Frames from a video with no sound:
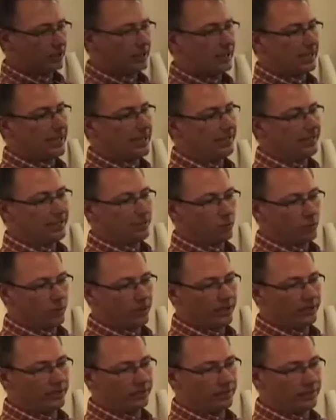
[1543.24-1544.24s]
clay that
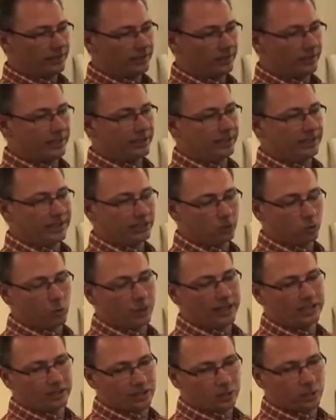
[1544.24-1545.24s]
when it gets
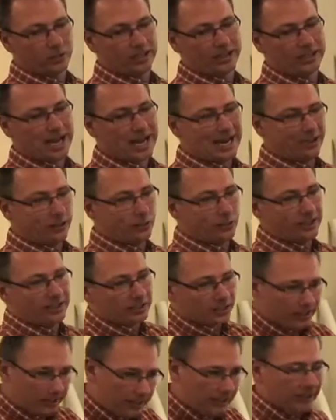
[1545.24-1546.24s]
wet or when it
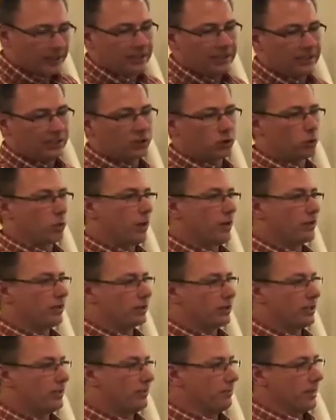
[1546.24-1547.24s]
hydrates, it
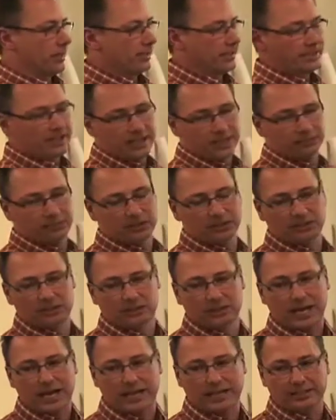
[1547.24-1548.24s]
swells up many times its
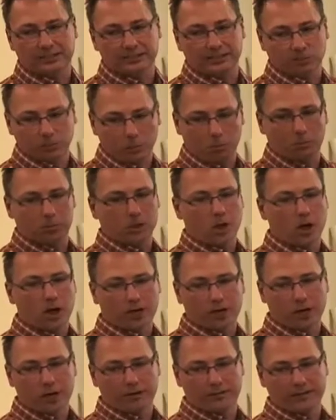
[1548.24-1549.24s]
size and will
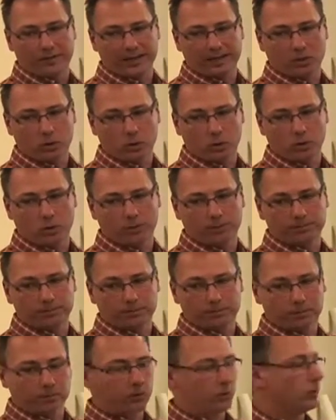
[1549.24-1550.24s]
block off that hole.
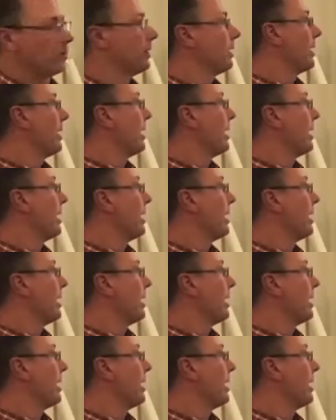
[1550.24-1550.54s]
So